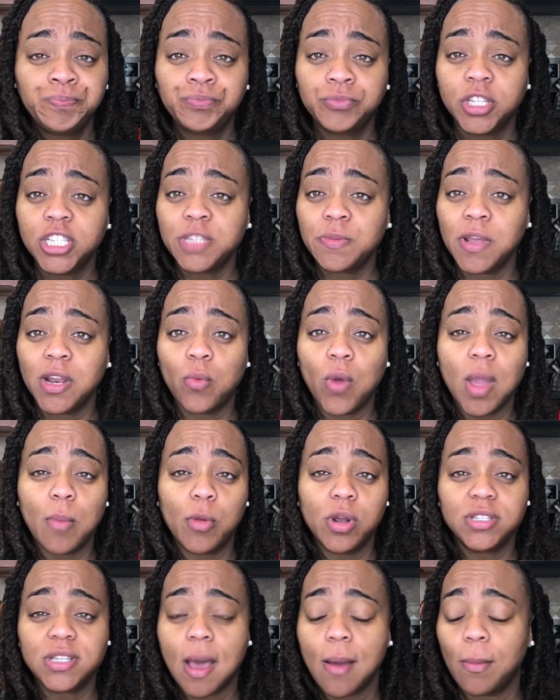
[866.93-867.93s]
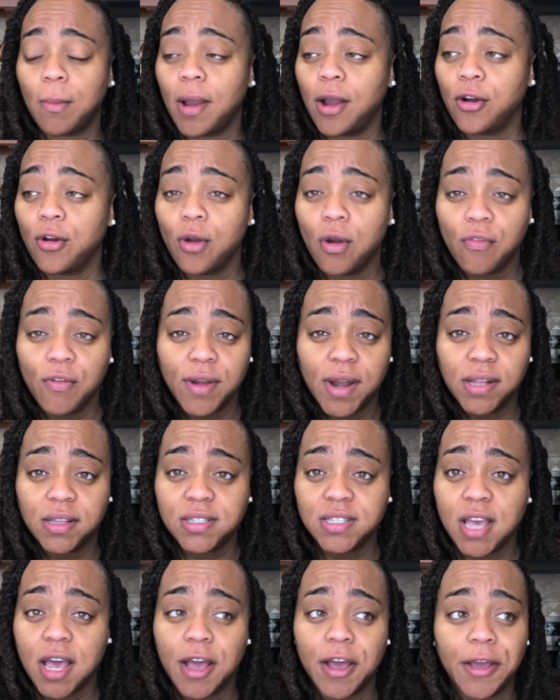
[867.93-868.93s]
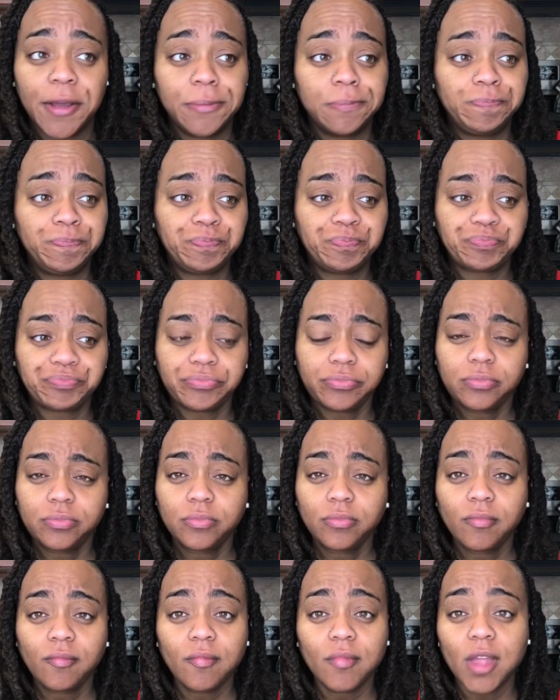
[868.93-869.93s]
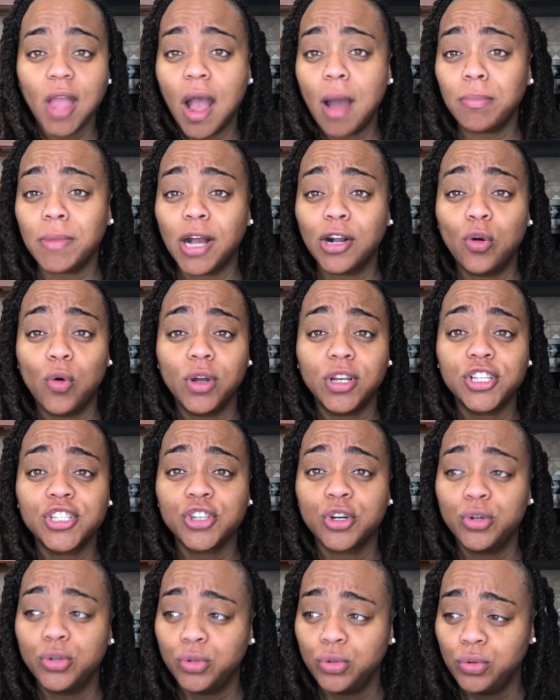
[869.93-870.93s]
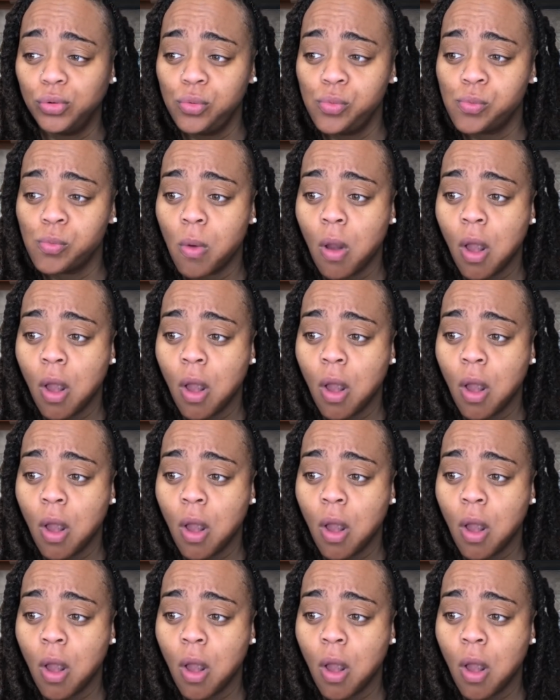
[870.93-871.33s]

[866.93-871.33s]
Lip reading: Spending way more time with my girlfriend at the time. I'm not going to school.